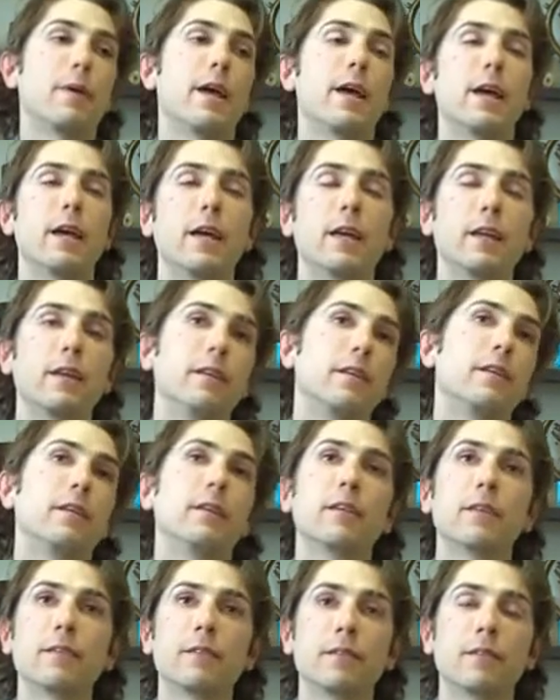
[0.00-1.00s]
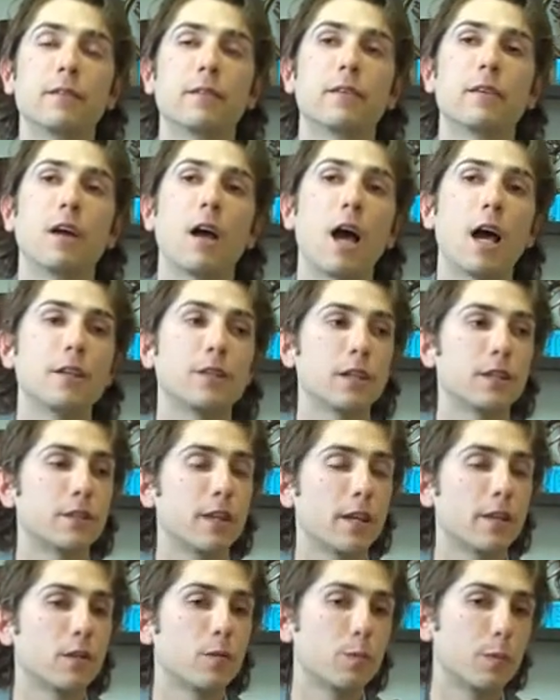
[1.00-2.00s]
And as I
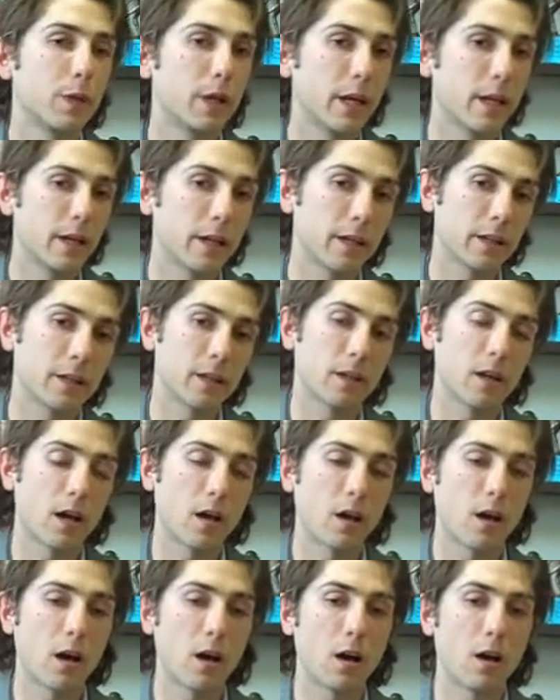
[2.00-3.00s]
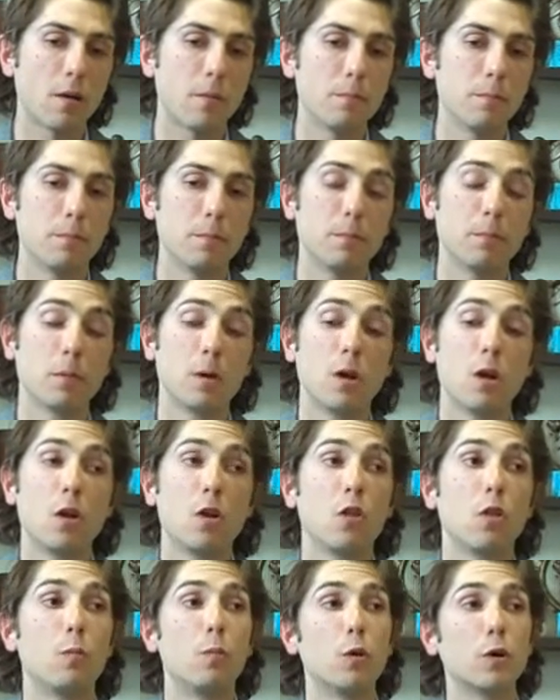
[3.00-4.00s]
said in the beginning, the
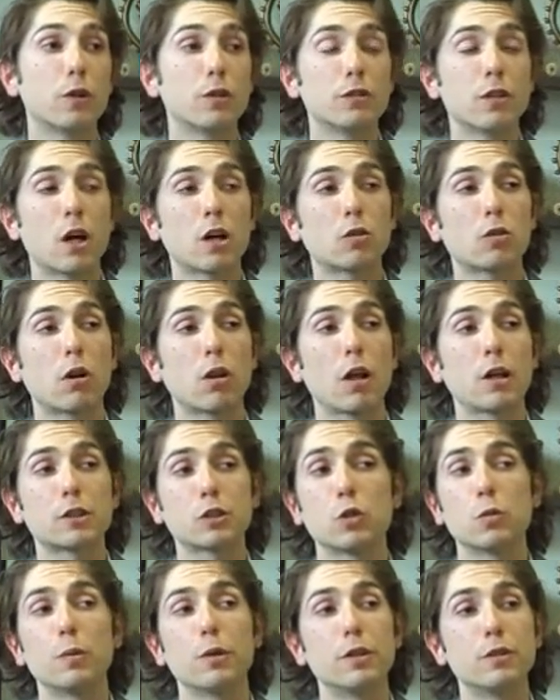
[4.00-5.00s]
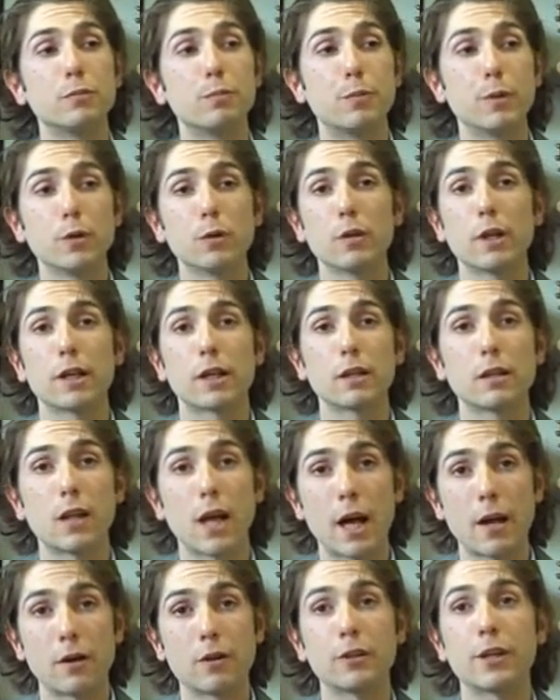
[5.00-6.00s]
book is non-chronological, but it's built like a
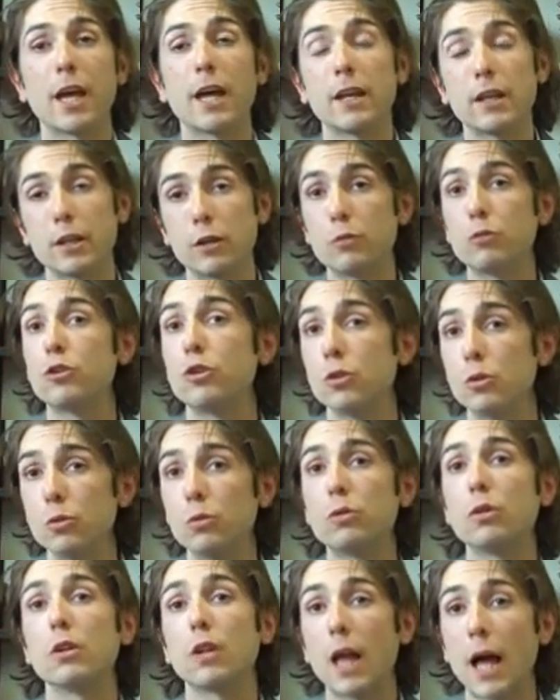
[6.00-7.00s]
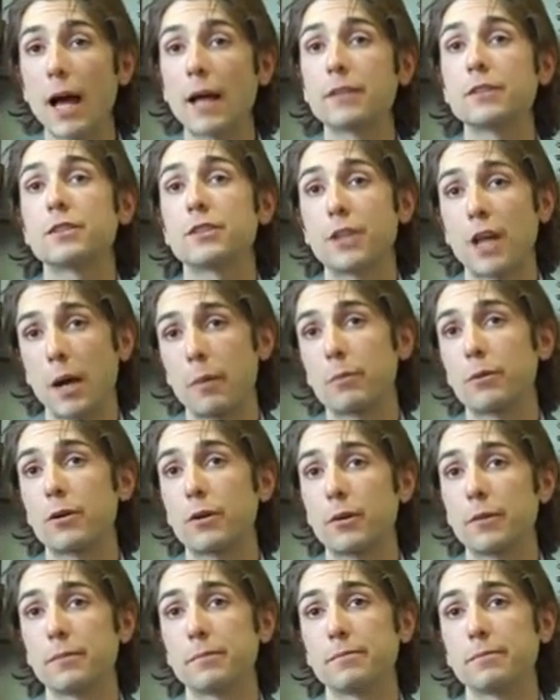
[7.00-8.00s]
ladder getting you to the last chapter.
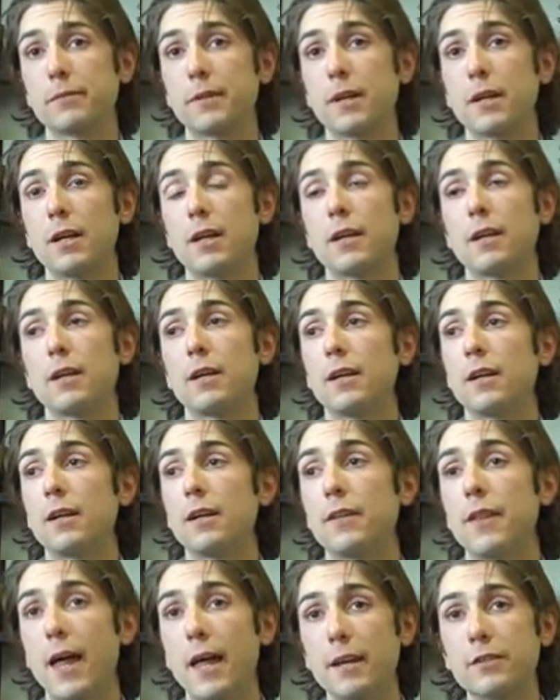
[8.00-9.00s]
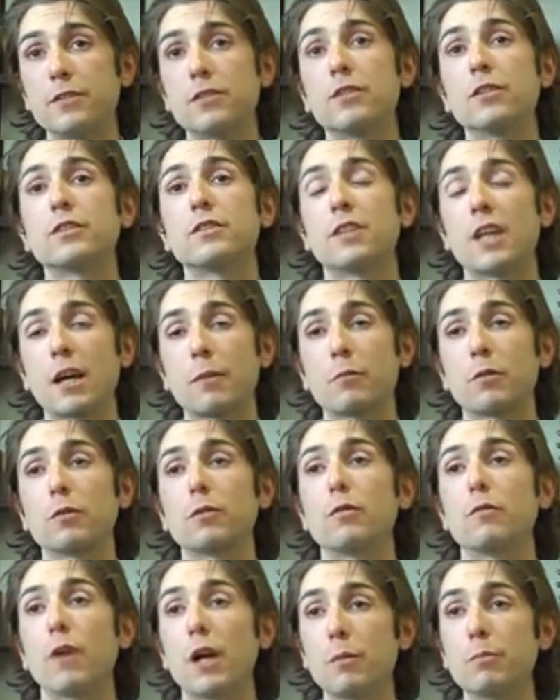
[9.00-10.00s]
That is the segment
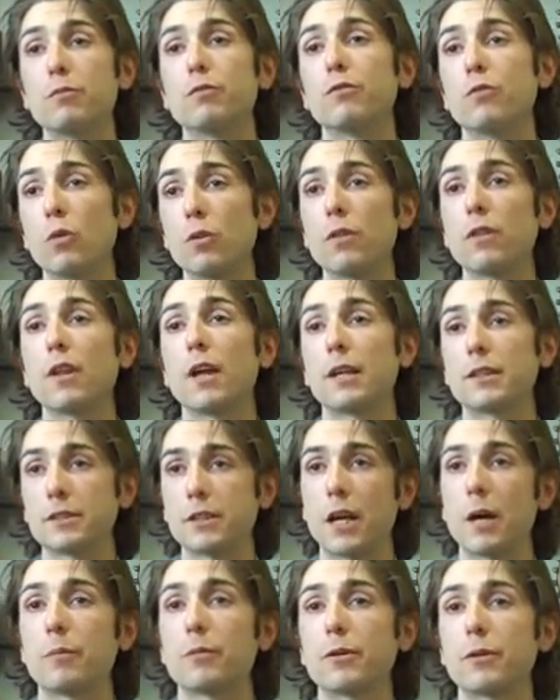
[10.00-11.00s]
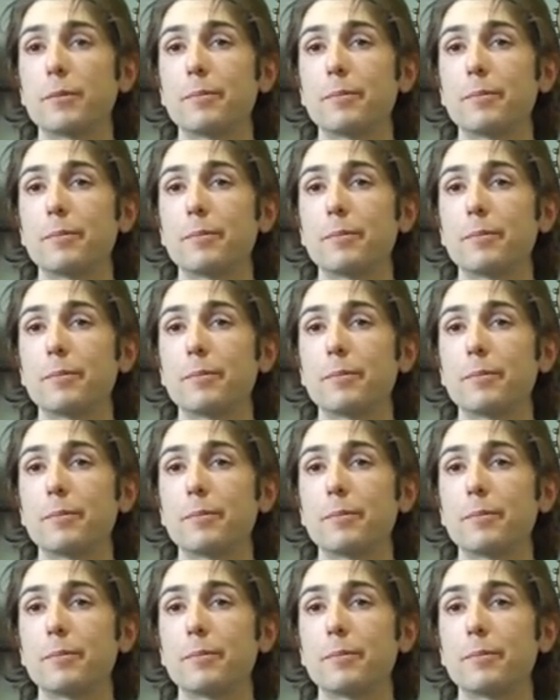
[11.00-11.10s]
right before the last chapter.